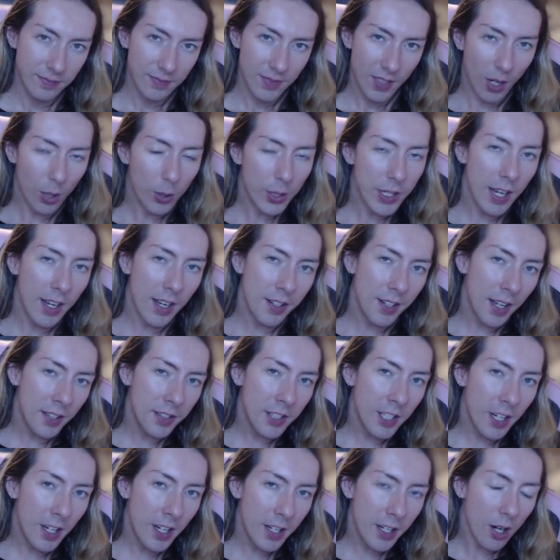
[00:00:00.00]
Oh yeah, and not
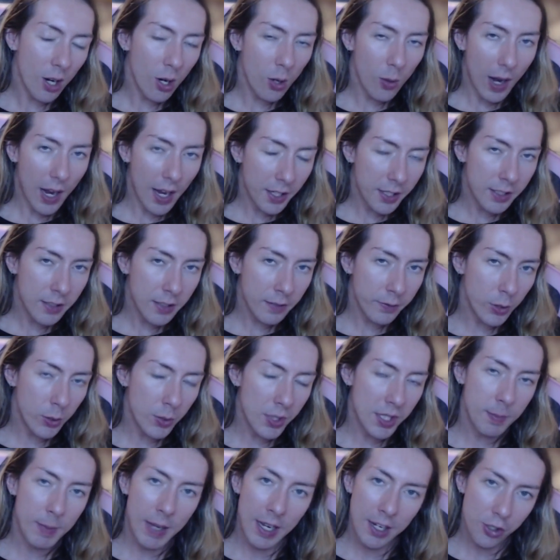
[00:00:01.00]
that I owe any of you
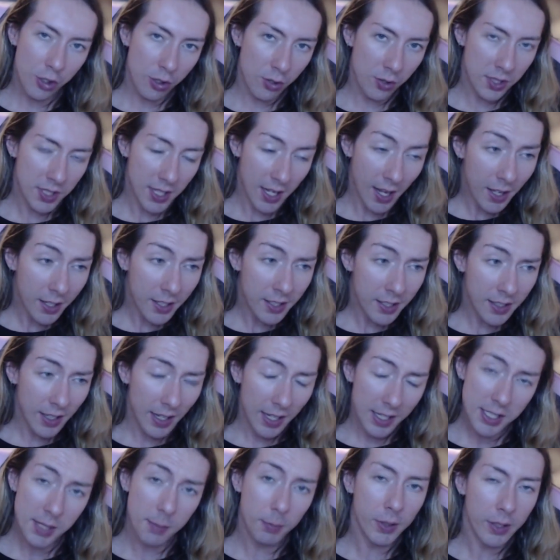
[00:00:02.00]
smashers any
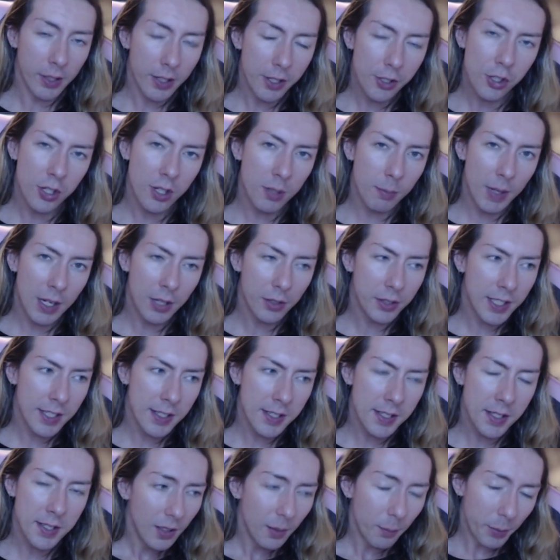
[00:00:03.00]
explanation about this.